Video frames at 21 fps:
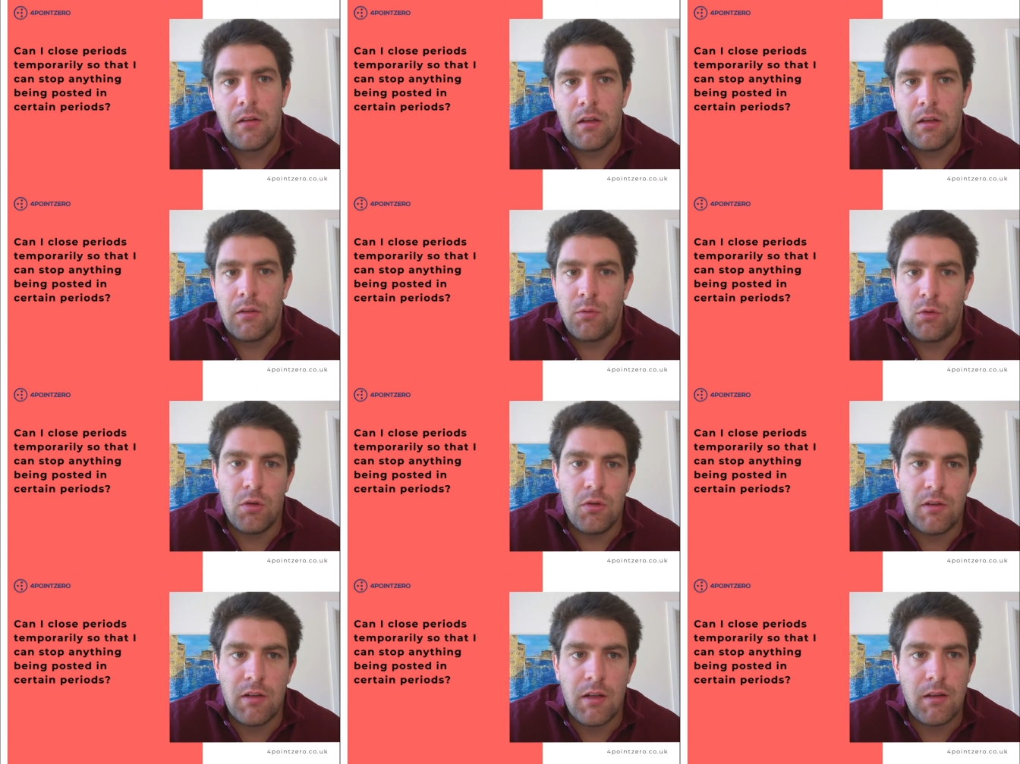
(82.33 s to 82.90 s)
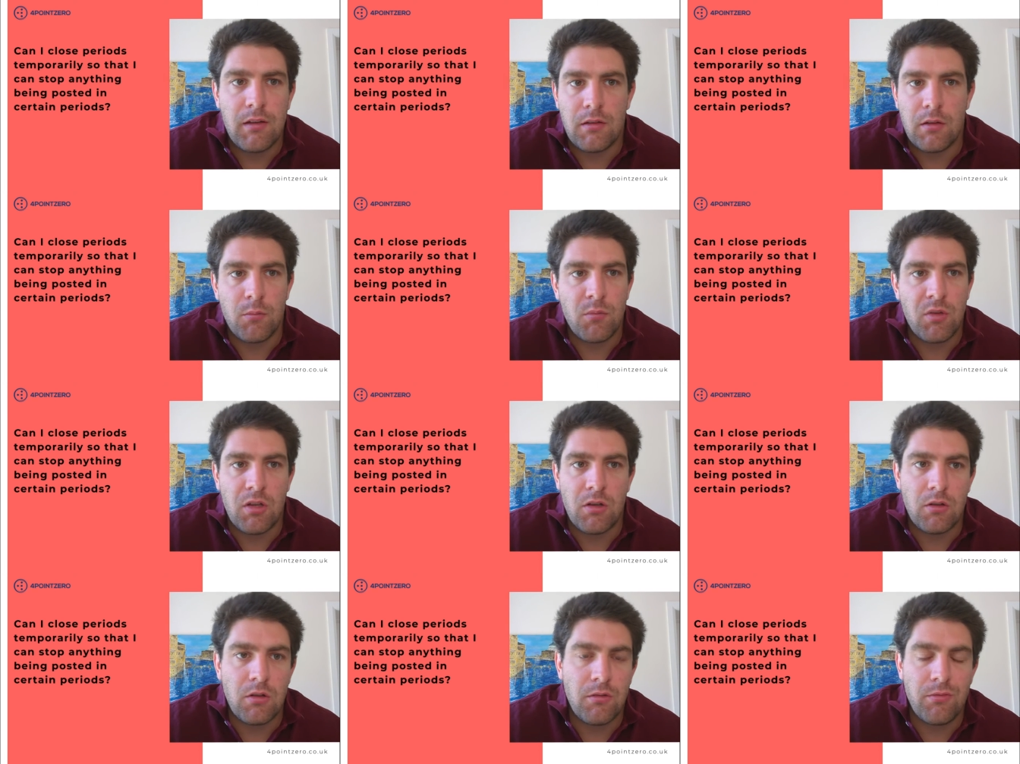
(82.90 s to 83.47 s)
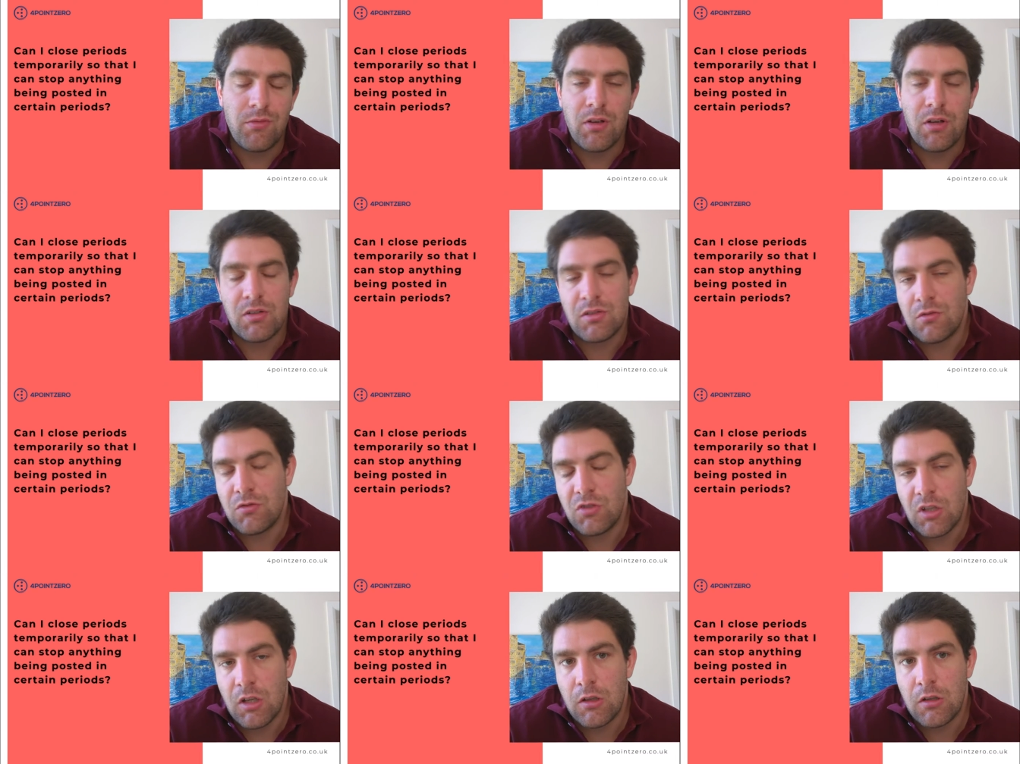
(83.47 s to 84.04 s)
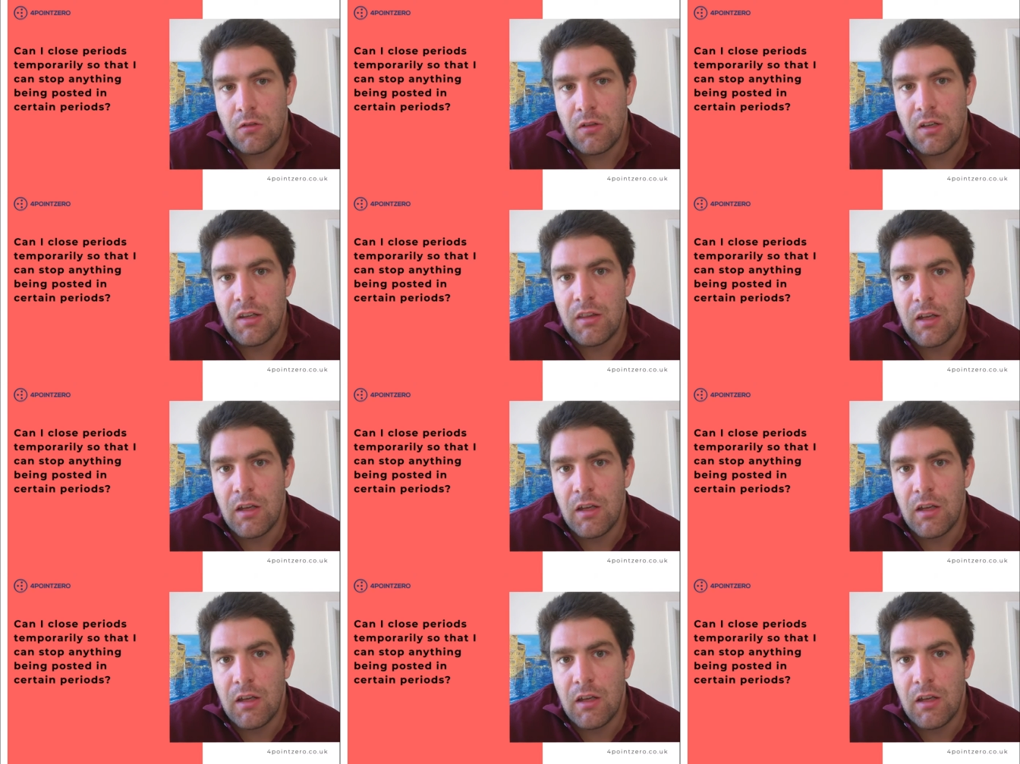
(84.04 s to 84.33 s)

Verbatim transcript: if you date something on the 1st of January,